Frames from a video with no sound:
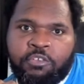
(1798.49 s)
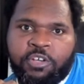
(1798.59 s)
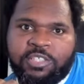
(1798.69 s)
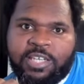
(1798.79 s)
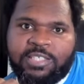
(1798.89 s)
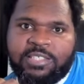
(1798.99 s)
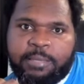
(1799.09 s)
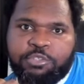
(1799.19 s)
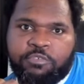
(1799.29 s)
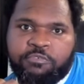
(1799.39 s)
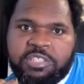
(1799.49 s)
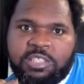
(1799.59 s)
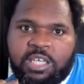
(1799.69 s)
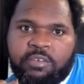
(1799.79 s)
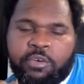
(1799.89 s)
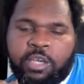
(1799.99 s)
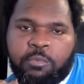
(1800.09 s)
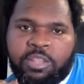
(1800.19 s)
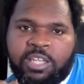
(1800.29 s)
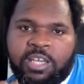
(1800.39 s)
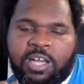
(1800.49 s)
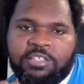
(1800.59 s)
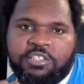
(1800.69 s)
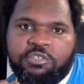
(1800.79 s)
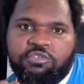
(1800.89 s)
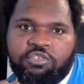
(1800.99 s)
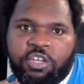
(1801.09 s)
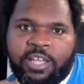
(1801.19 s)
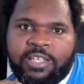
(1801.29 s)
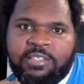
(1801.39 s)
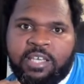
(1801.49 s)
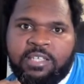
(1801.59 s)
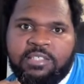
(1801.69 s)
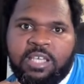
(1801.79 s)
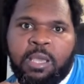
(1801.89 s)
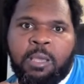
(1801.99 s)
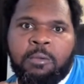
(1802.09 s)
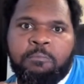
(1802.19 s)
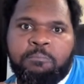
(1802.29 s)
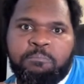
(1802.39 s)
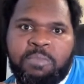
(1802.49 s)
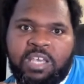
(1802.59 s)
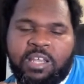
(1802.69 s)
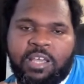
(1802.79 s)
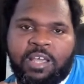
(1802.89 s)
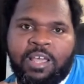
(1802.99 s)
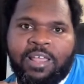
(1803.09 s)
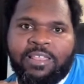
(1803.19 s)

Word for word: There is an exception for slavery within the Constitution of the United States, meaning